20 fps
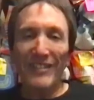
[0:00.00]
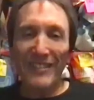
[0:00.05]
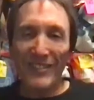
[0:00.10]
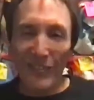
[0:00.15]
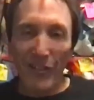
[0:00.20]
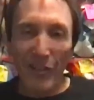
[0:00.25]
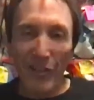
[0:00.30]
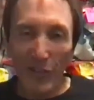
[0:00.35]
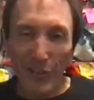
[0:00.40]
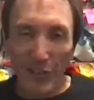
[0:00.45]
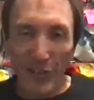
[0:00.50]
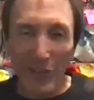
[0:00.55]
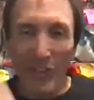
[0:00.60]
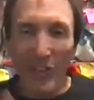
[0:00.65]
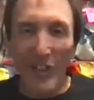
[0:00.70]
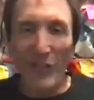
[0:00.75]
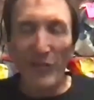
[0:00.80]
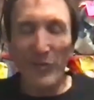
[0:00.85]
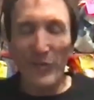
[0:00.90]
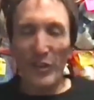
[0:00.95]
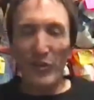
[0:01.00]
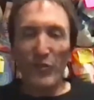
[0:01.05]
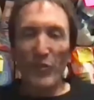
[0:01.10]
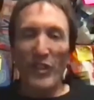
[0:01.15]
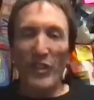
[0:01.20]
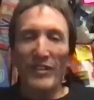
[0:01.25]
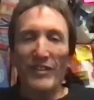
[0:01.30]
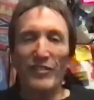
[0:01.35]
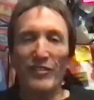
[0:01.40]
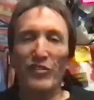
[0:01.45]
So how much
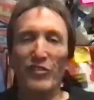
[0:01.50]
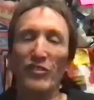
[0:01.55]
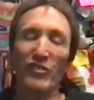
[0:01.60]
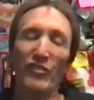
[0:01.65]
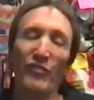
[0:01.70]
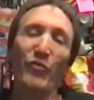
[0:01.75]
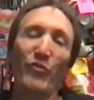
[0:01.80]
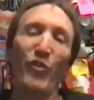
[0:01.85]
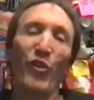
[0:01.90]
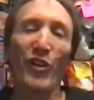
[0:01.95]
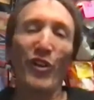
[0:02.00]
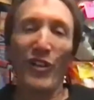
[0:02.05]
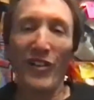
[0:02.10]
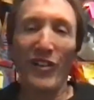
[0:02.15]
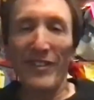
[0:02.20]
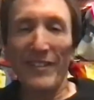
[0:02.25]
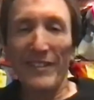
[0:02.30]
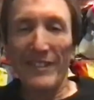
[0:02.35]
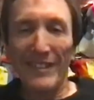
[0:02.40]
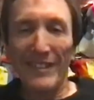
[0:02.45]
fun it is just to foil.